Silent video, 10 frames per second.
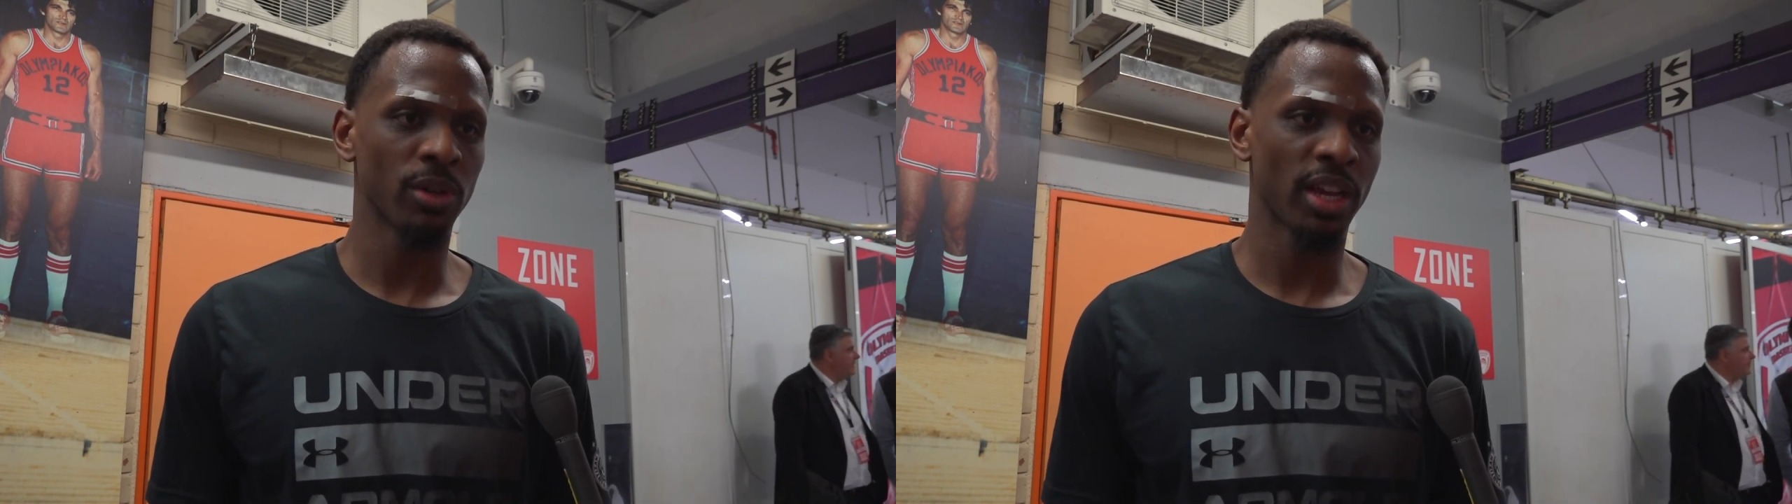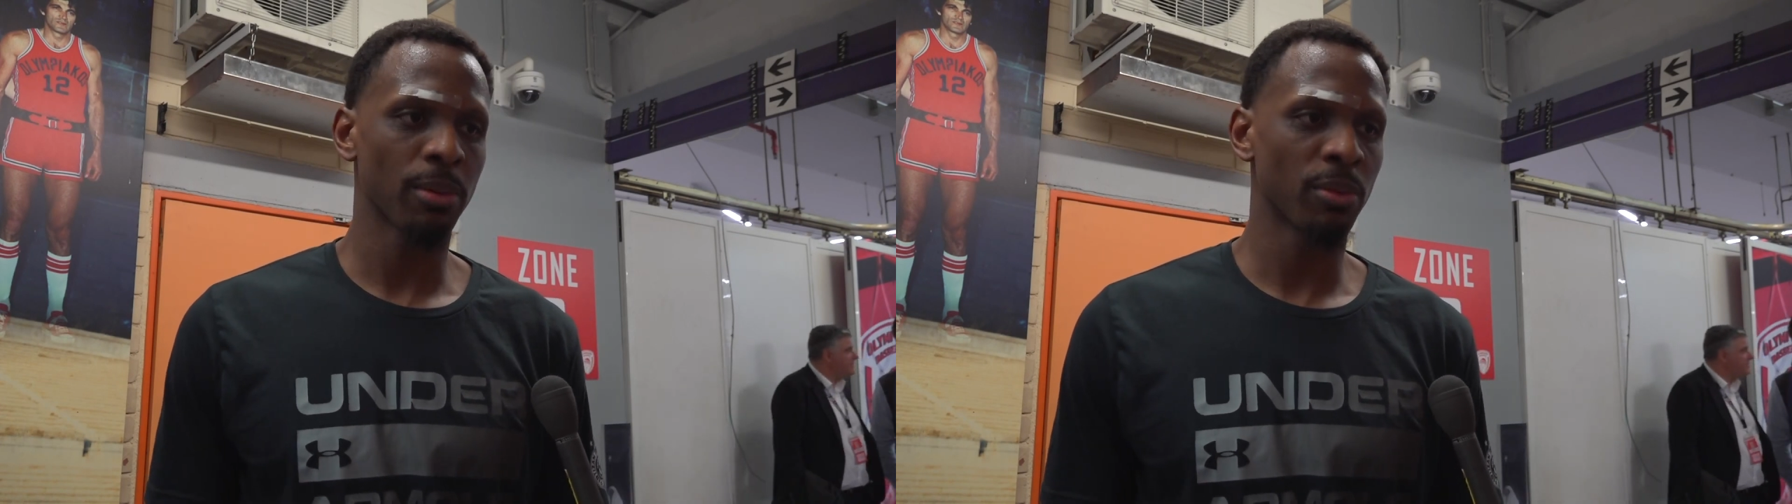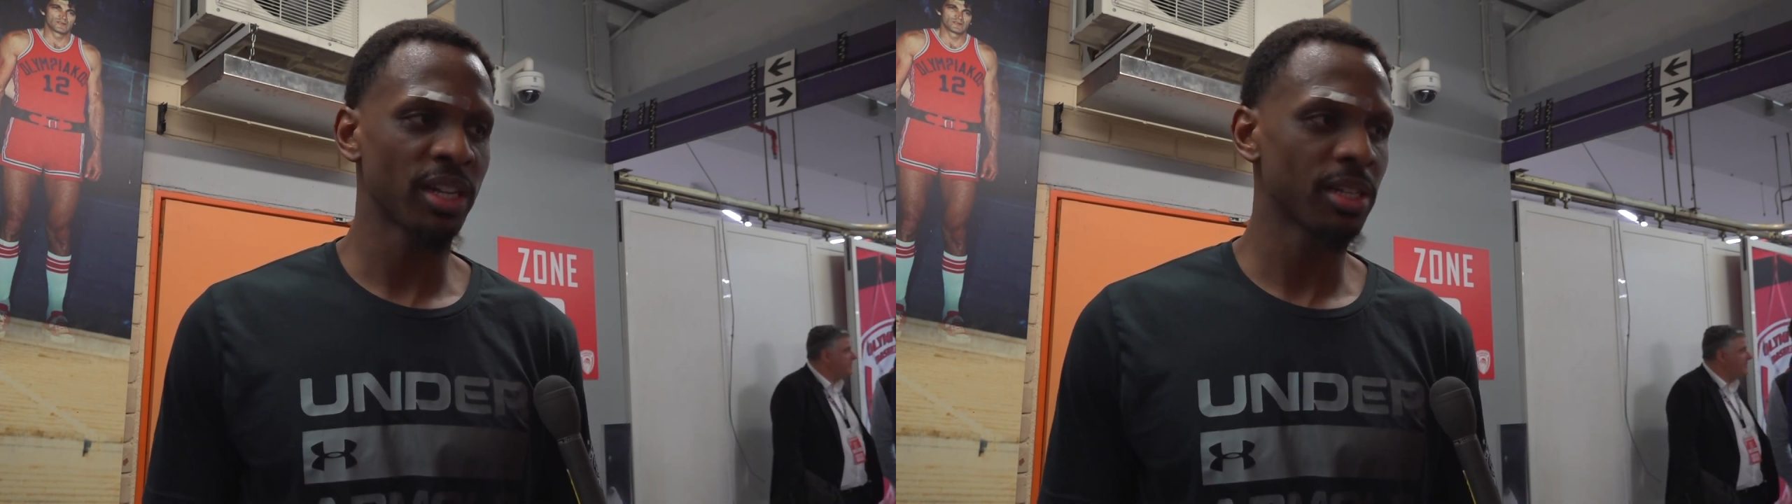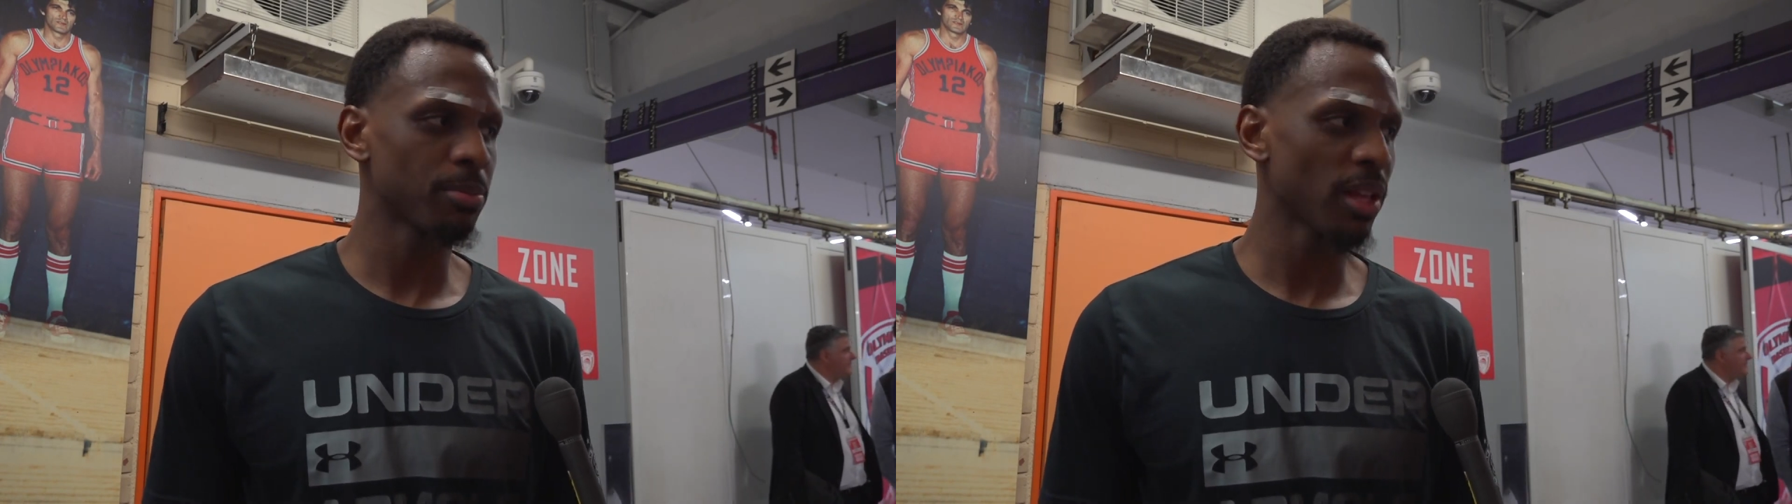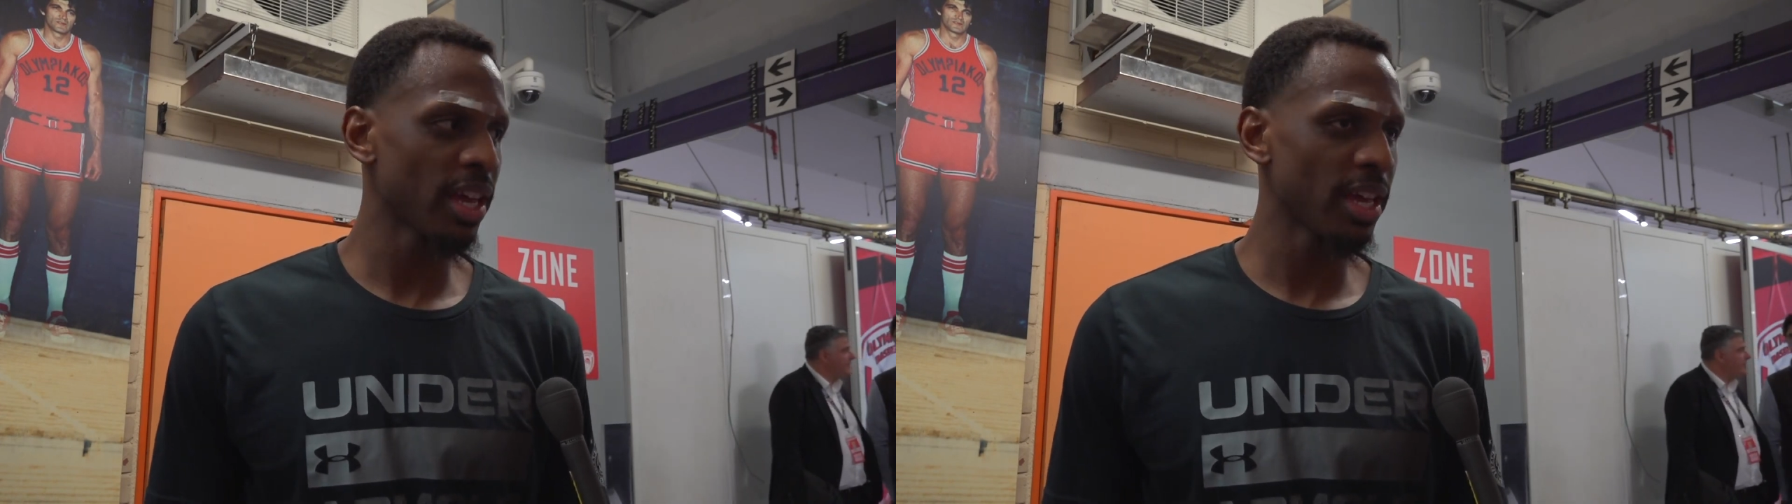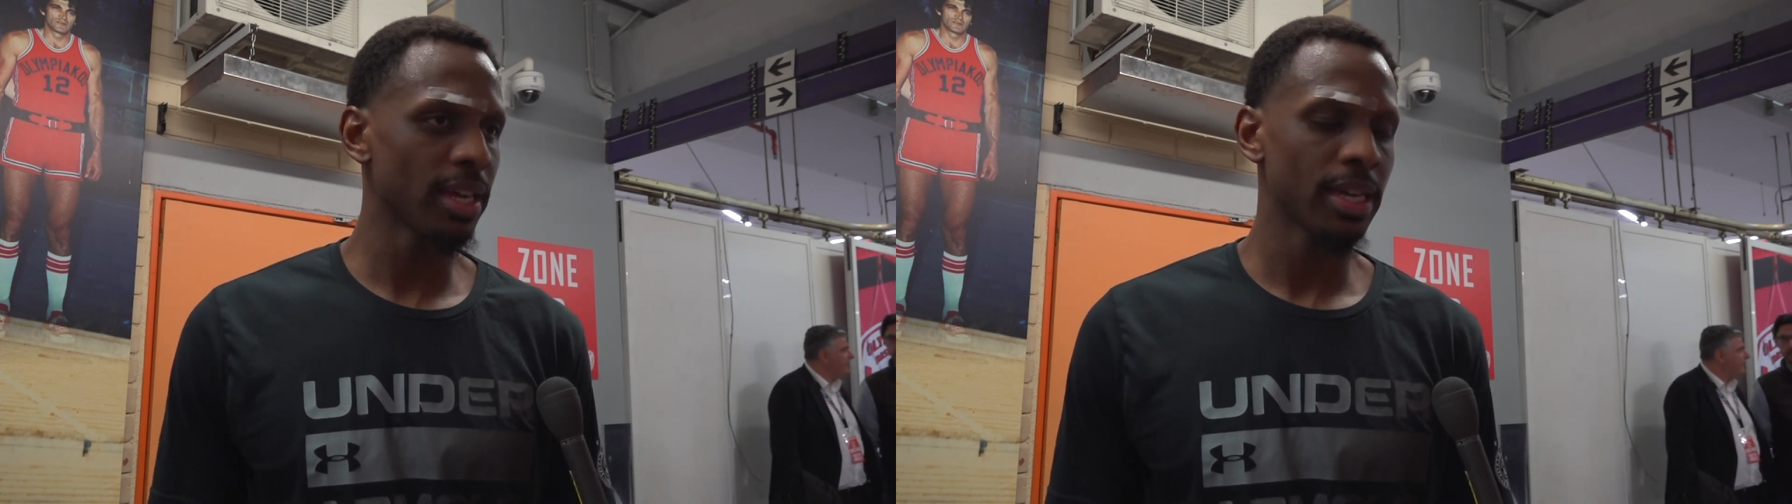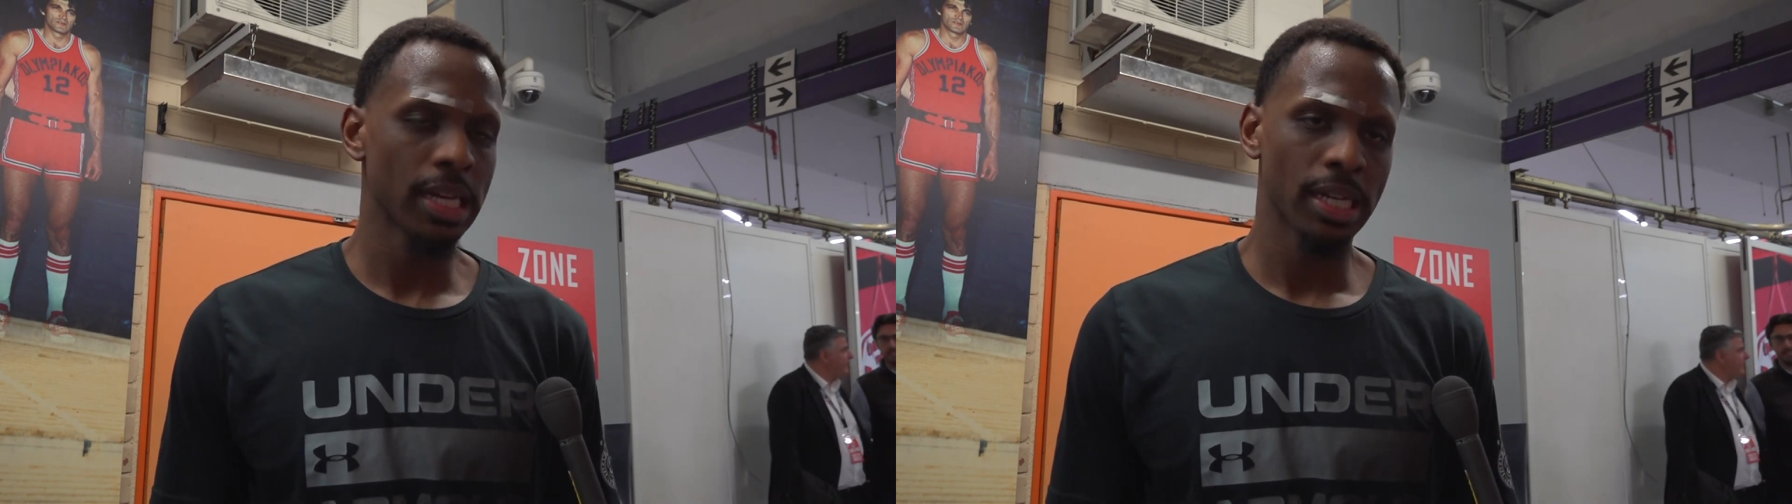we came ready to play.